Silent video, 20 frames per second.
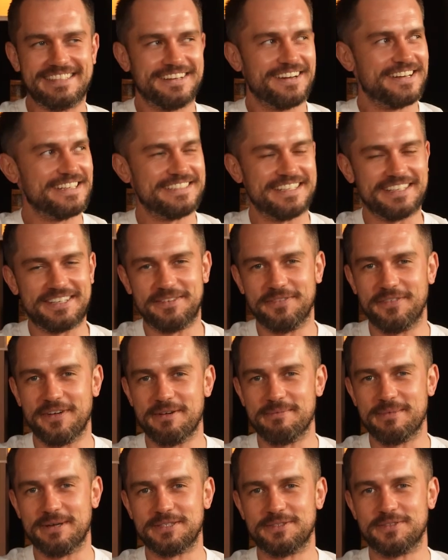guys, thank you
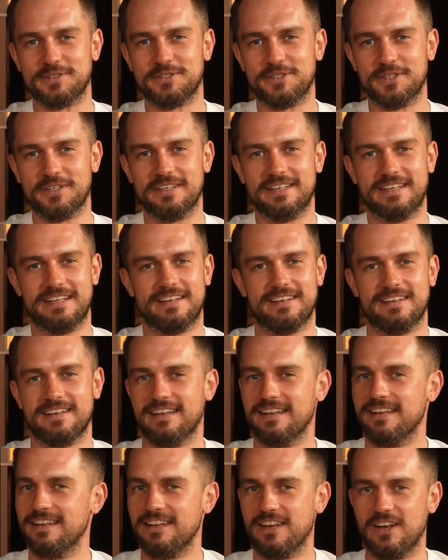very much for tuning in.
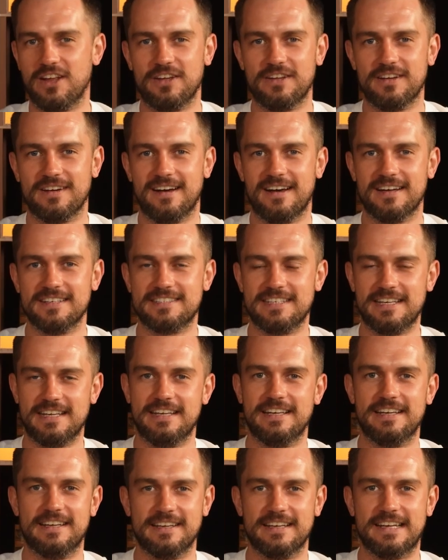I sit
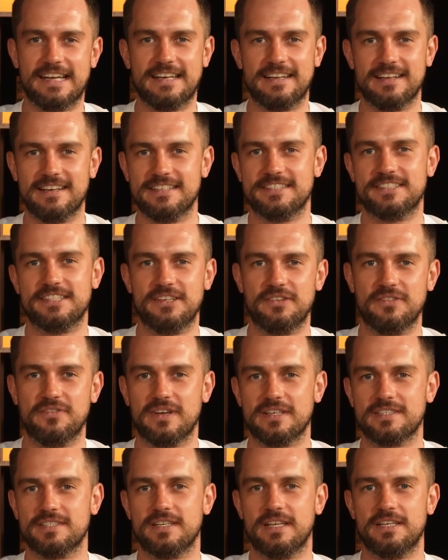here and I listen in
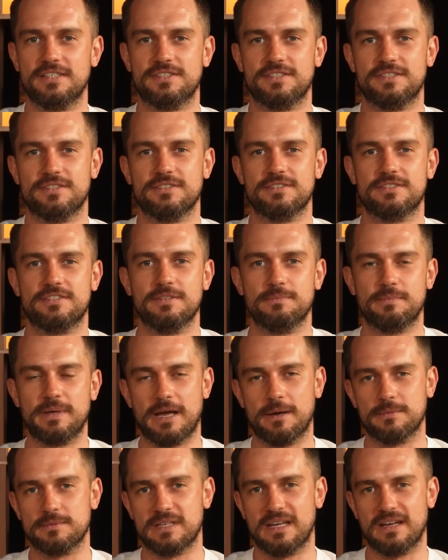fascination to be
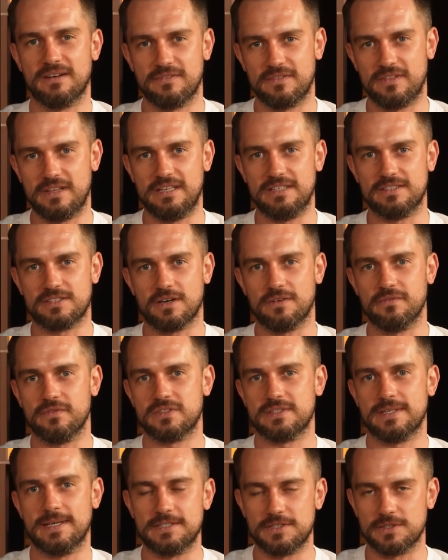able to have these
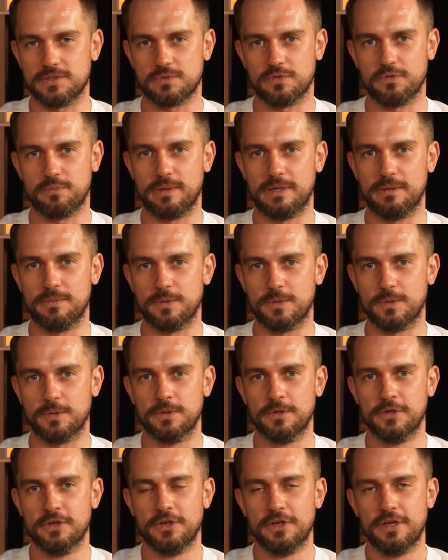conversations with
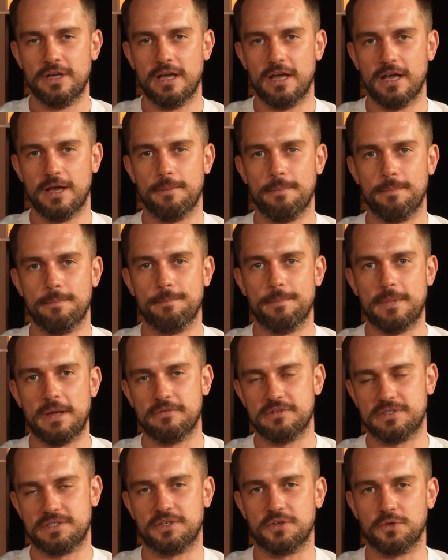people
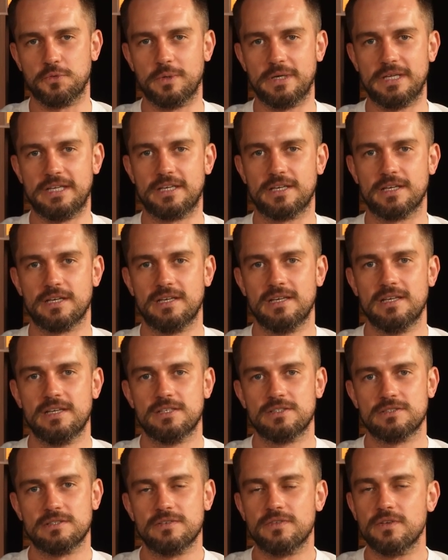every single week.
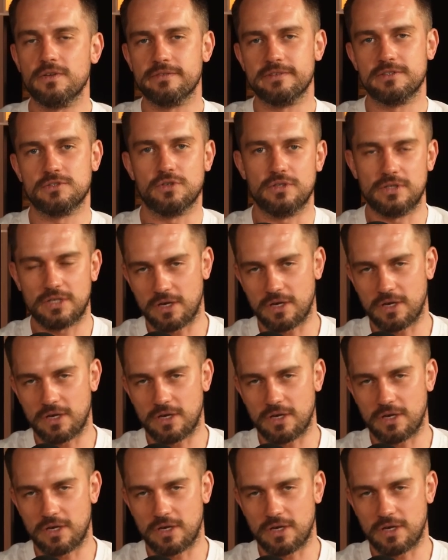So if you've enjoyed the